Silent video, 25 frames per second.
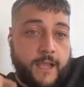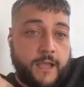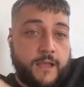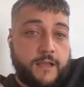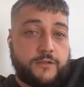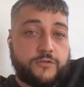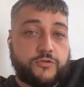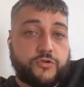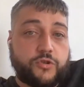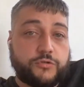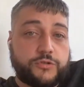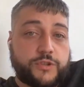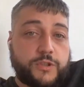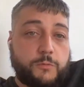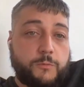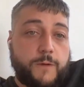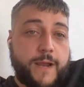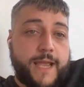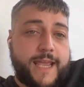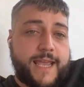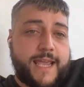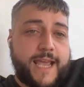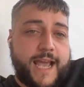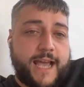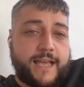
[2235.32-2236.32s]
So the
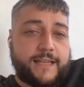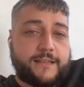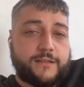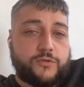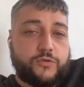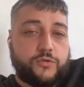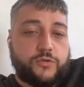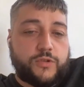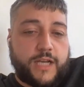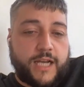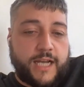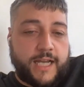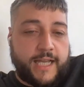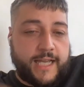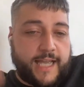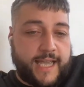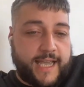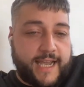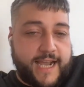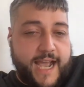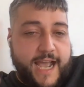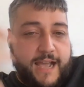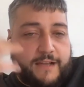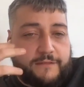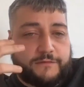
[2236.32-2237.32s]
way I
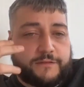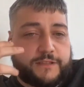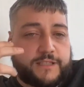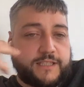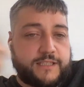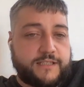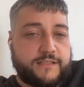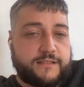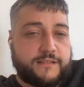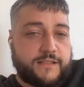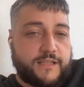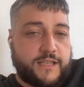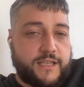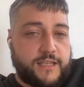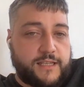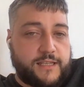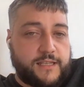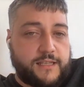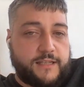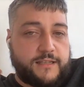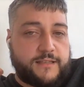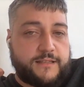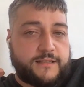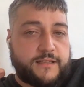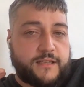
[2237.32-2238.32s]
have this
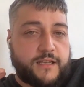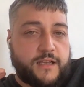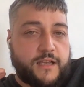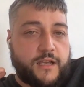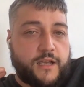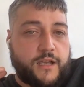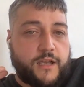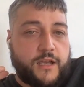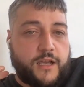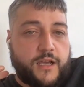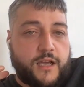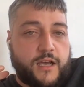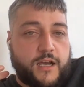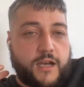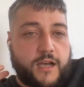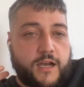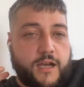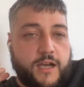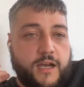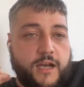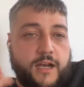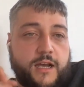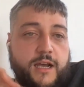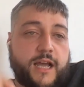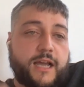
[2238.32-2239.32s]
is
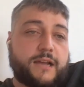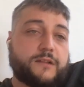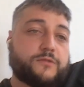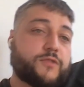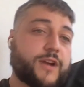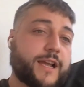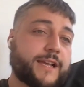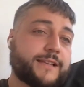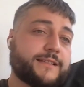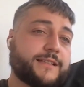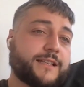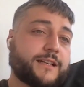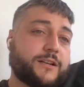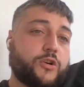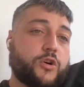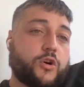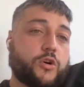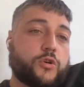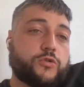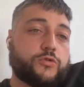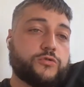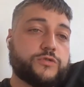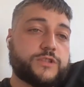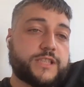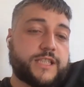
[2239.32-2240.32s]
I write the
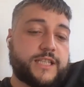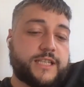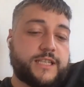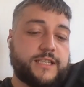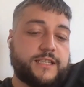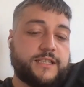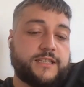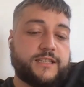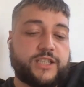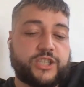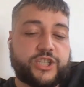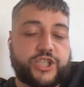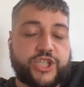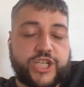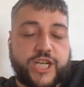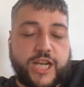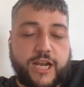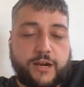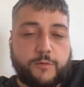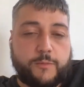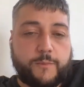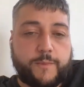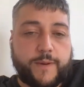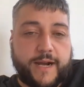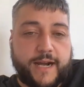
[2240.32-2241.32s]
code in the
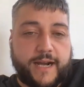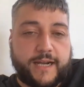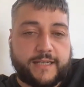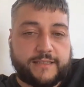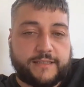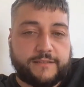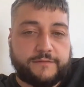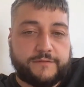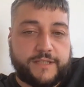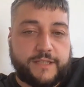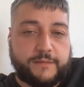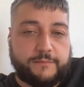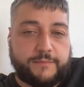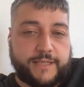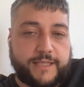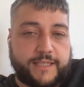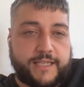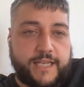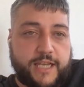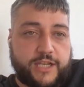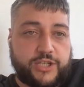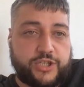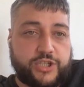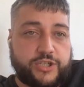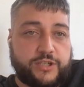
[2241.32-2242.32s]
shell part of the
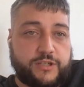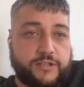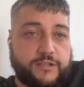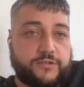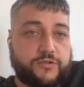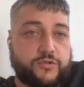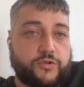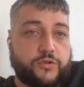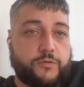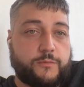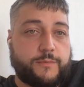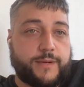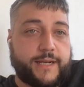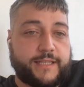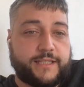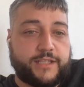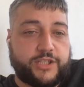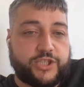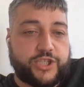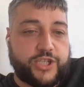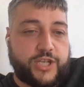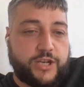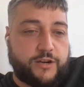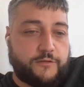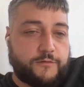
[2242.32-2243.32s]
application. So by the
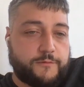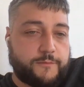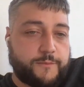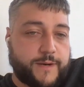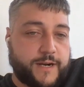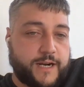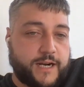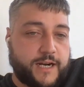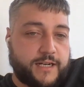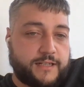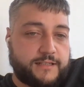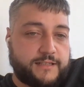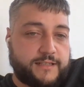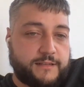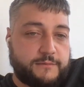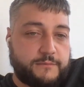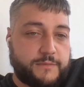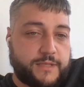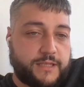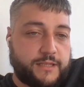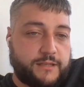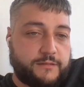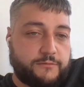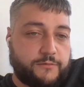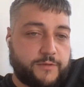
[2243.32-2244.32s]
shell part, I
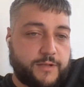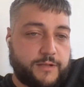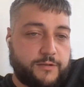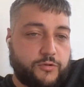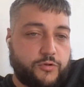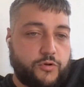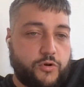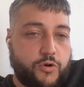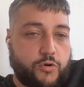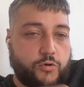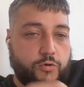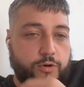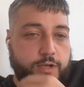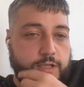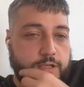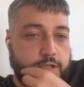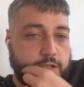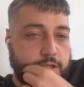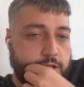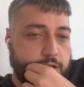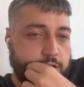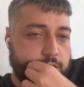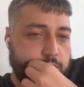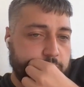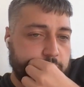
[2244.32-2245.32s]
mean, when you go
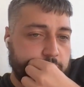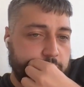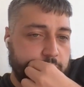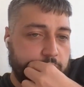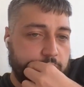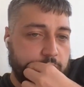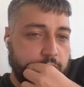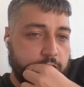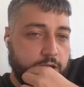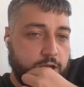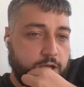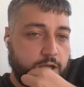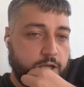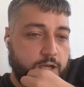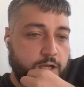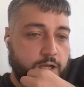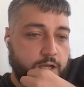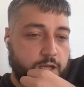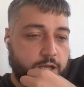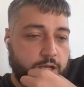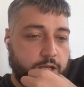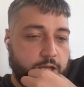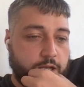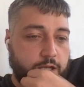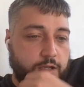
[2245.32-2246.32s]
here
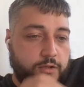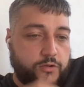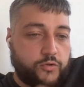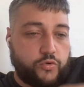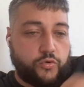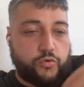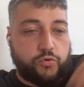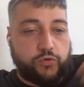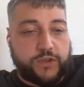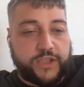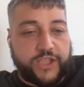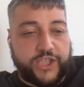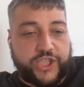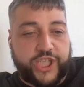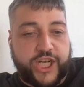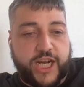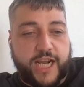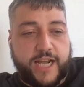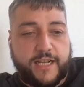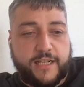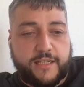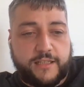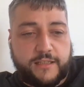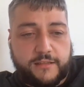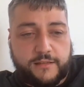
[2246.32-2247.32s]
to the
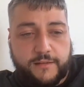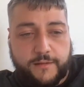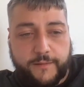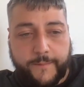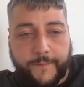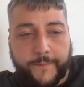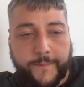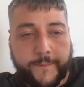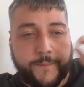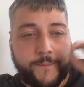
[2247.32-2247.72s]
shell,